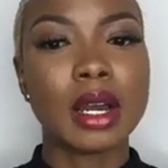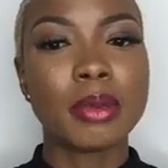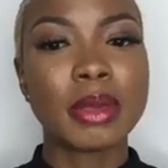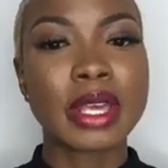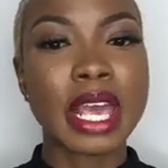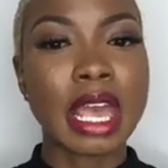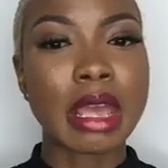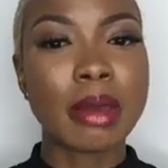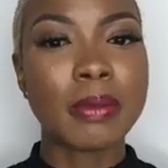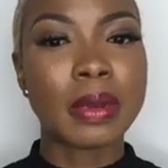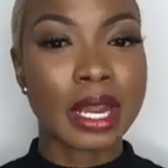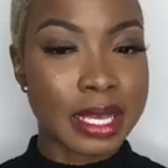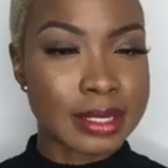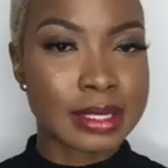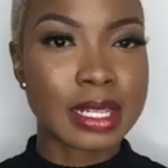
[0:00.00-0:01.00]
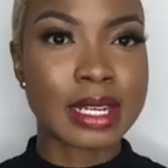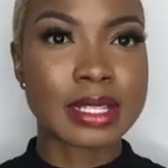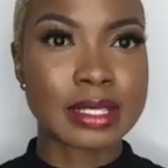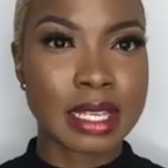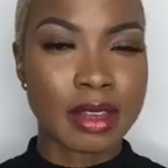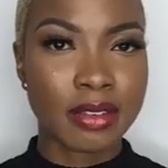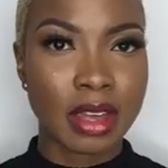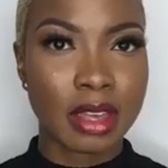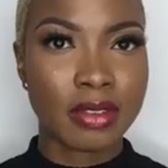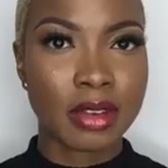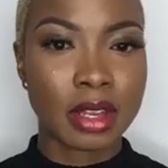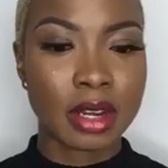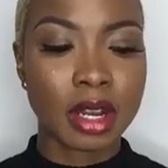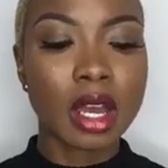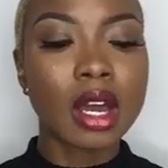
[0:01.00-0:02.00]
became less than a safe
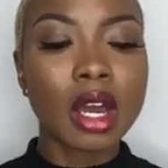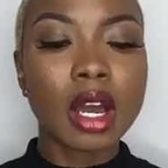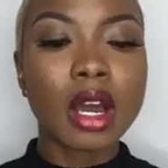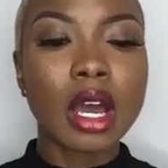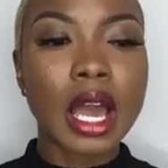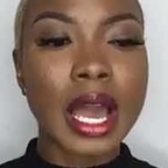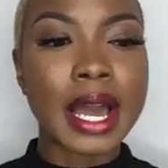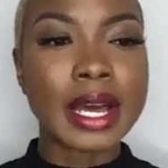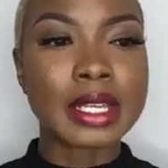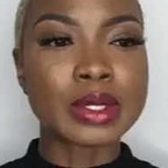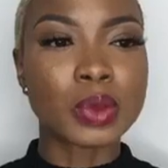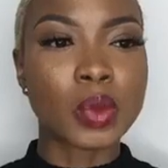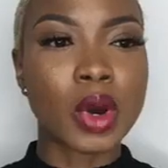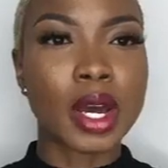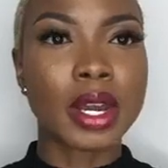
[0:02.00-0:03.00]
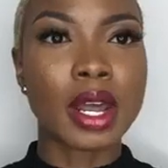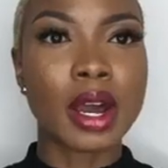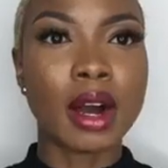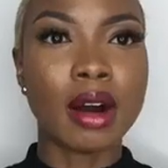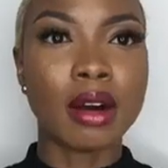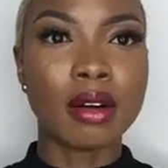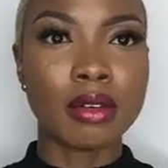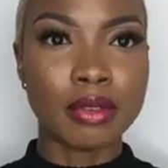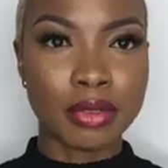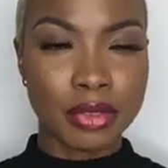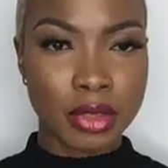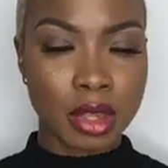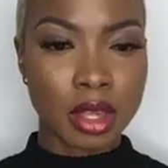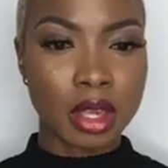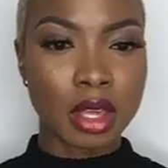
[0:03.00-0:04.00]
haven, as one of
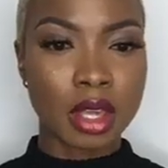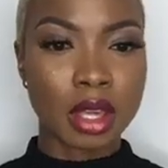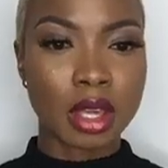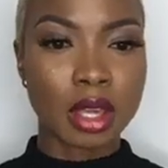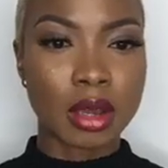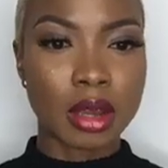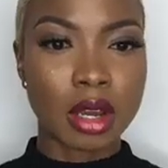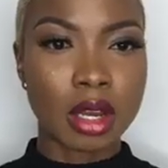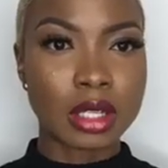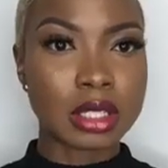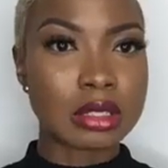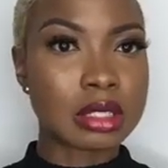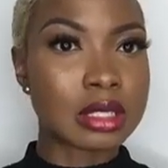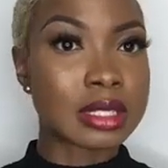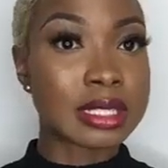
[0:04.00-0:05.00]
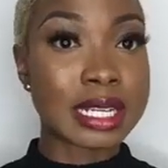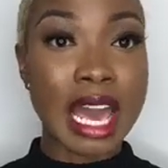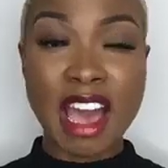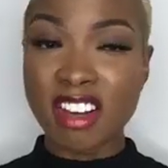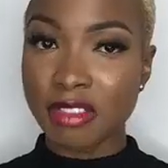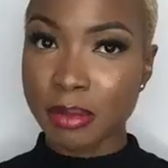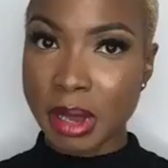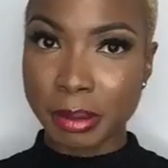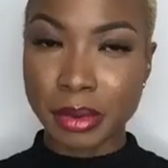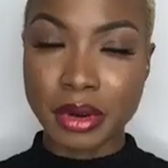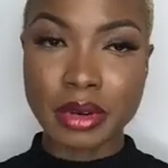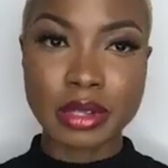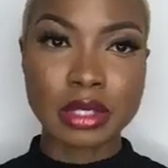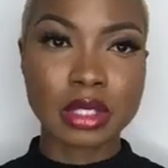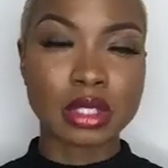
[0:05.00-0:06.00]
the staff
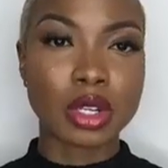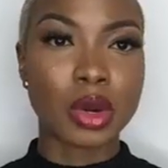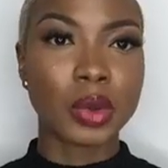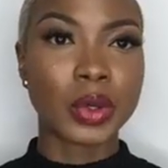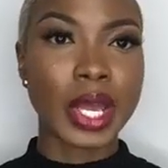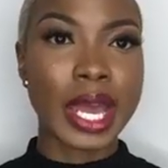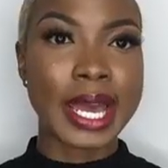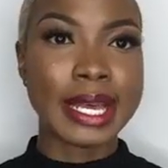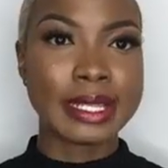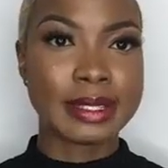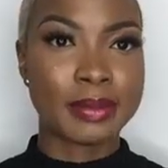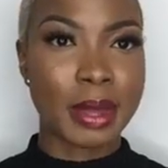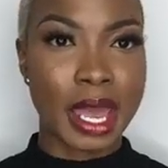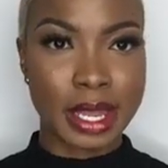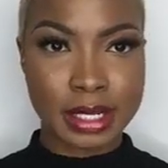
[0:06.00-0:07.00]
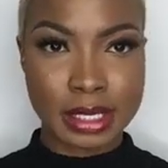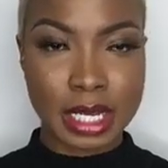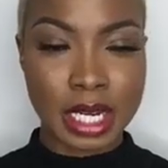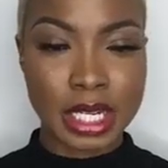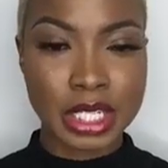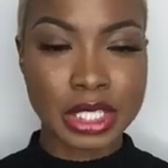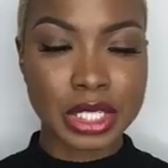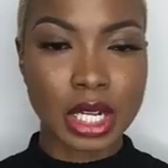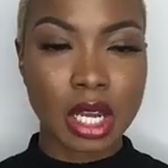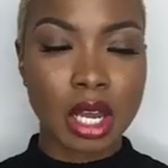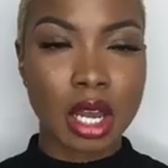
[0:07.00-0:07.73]
members, known as McIntosh,